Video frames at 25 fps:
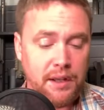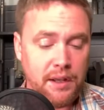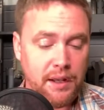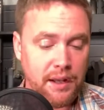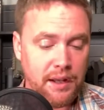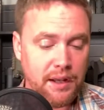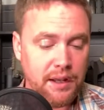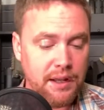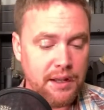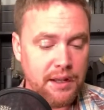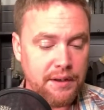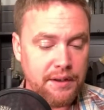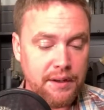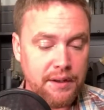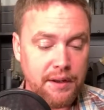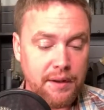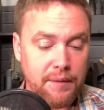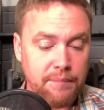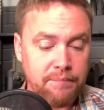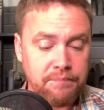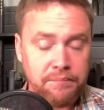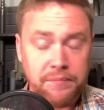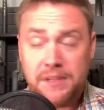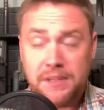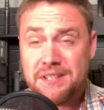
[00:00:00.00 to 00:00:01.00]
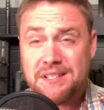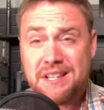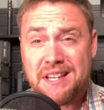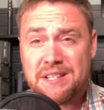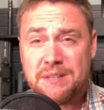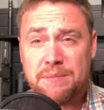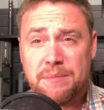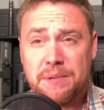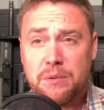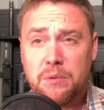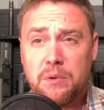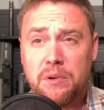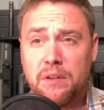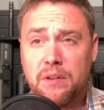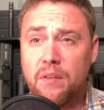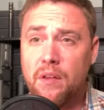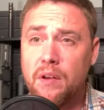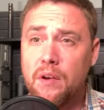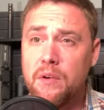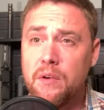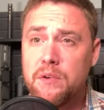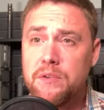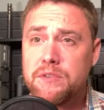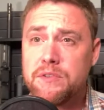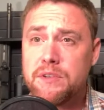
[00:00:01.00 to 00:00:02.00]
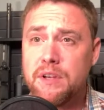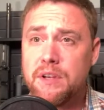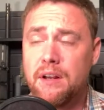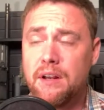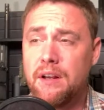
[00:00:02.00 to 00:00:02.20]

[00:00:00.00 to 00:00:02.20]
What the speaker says: And this hasn't been one of those.